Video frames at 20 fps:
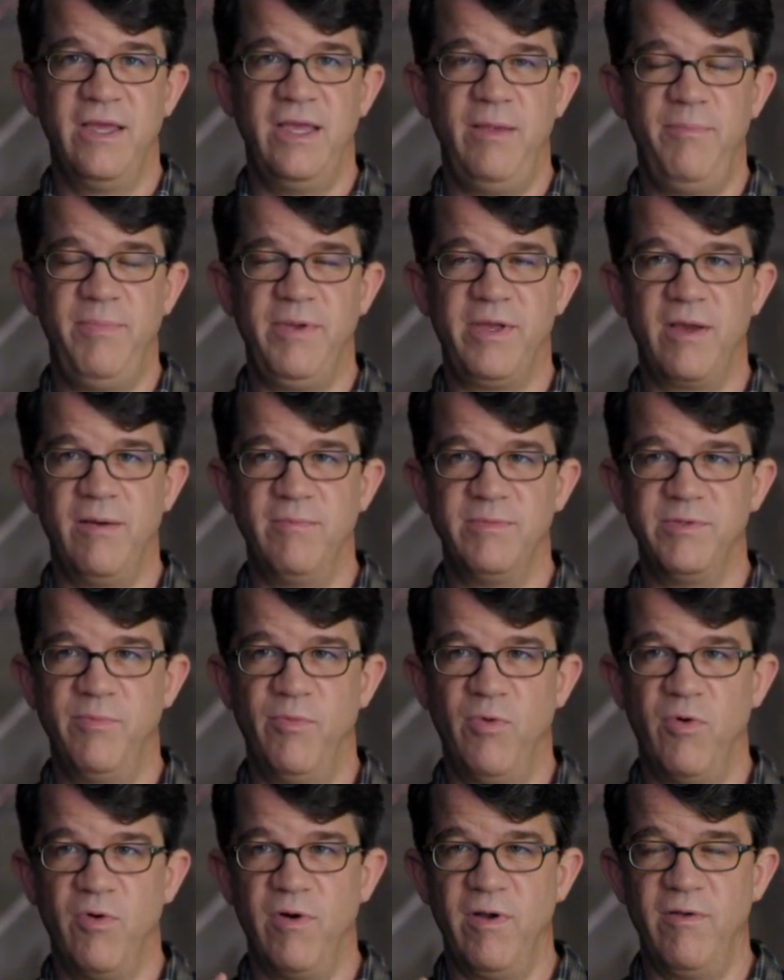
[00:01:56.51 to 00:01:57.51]
it becomes
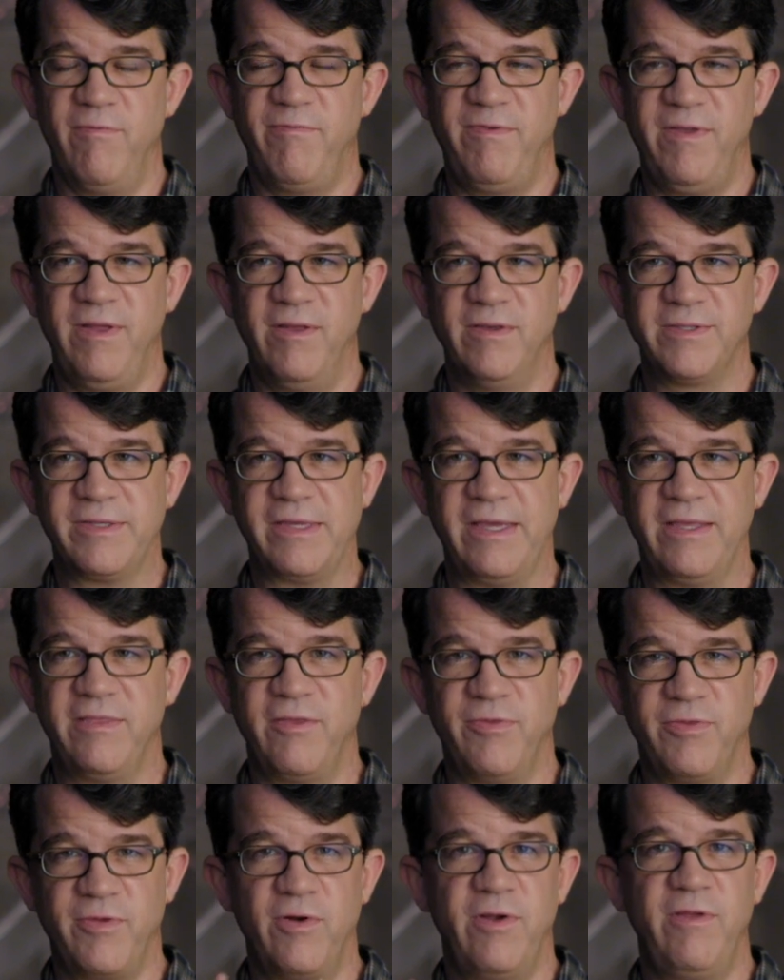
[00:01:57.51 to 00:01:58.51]
more, it feels like
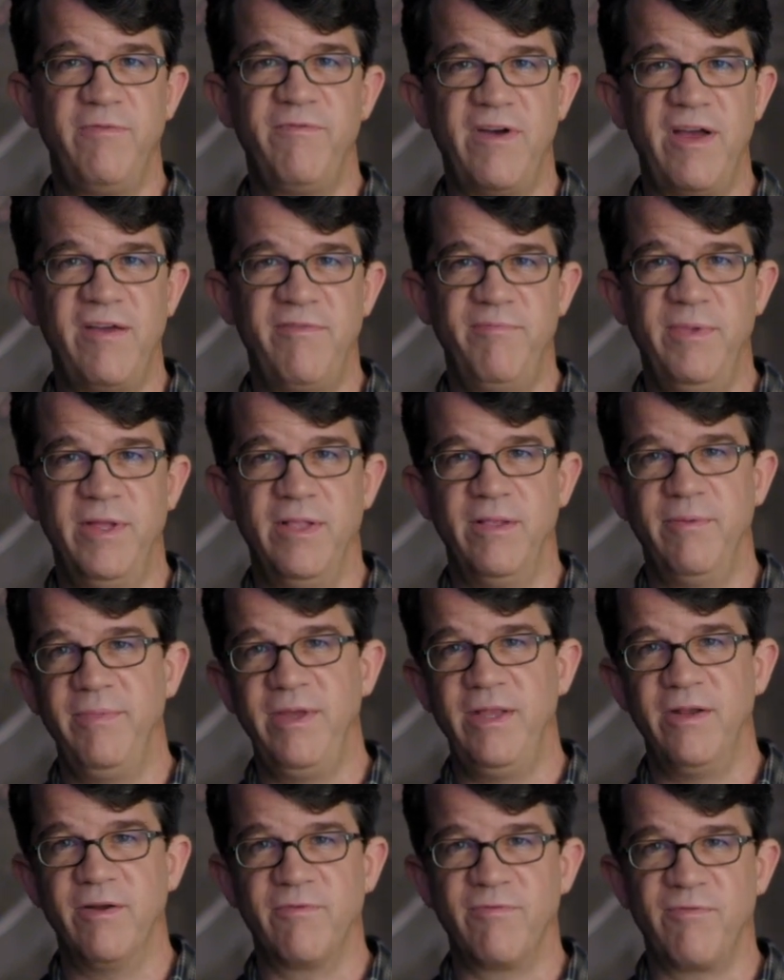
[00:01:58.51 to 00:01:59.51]
the 35
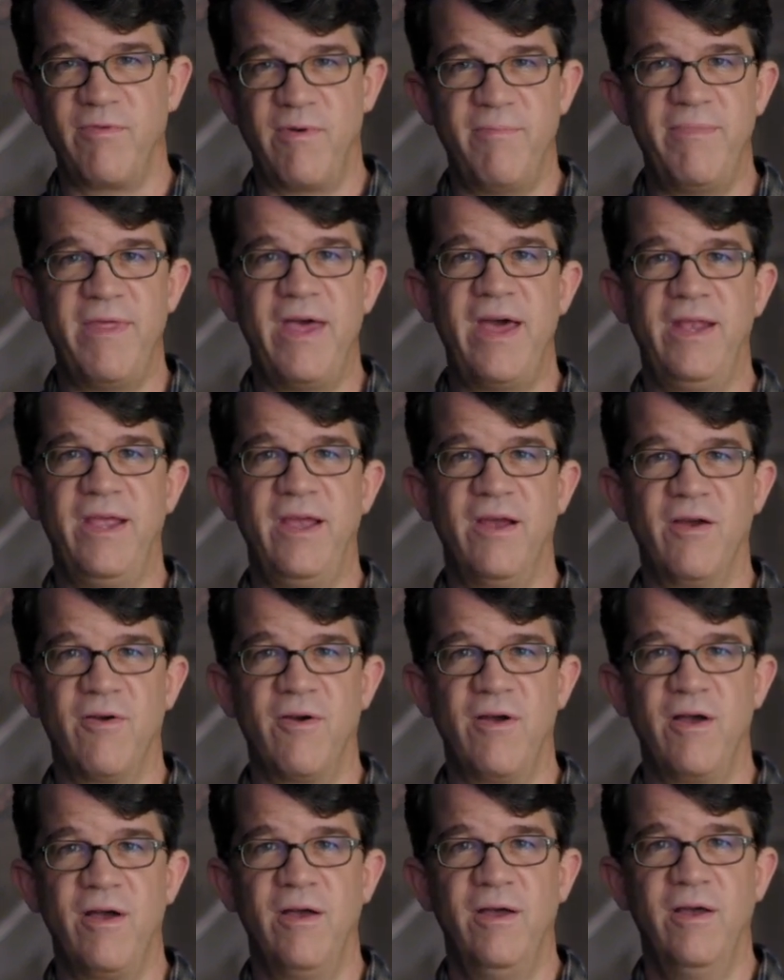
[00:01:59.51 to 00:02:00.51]
millimeter from that
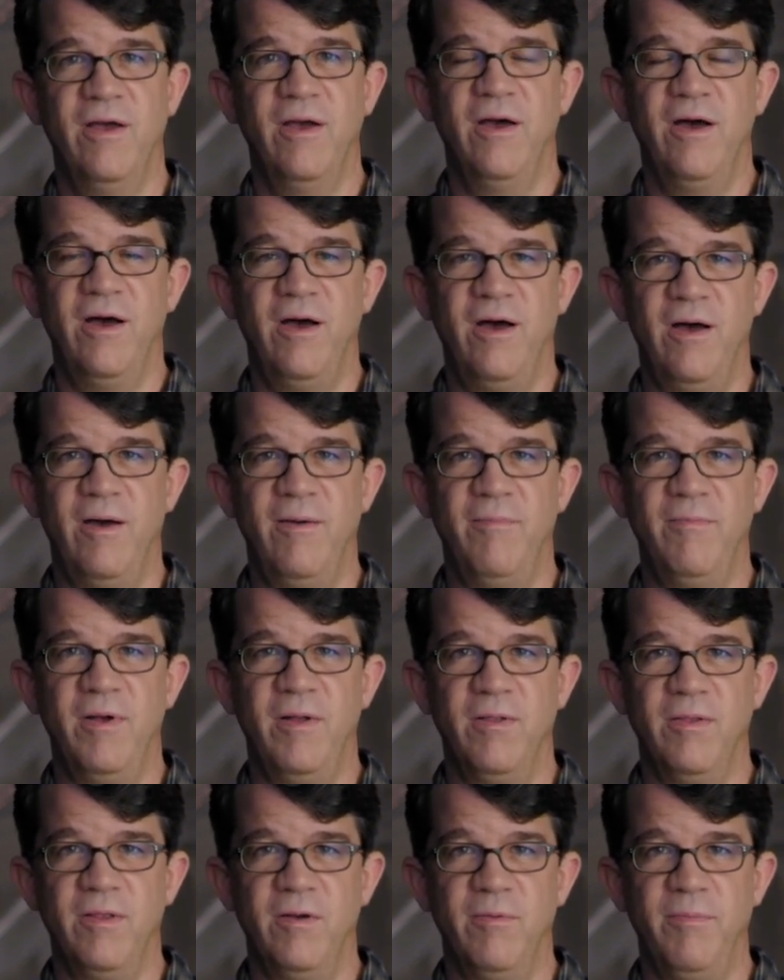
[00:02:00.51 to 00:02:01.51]
era,
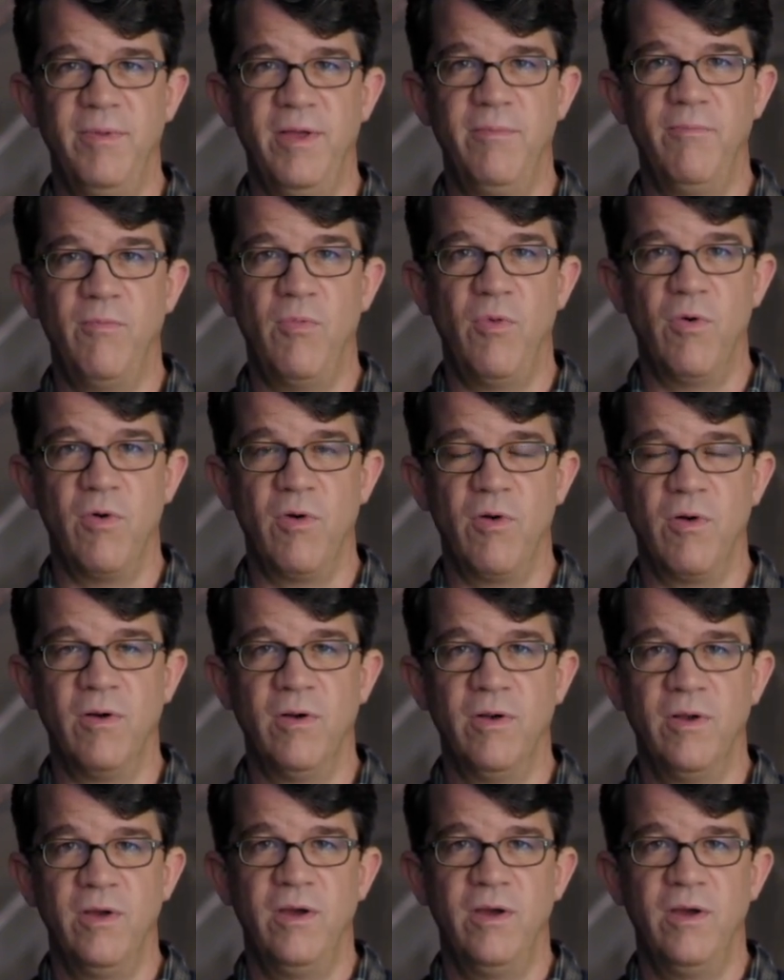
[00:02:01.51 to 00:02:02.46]
a little bit more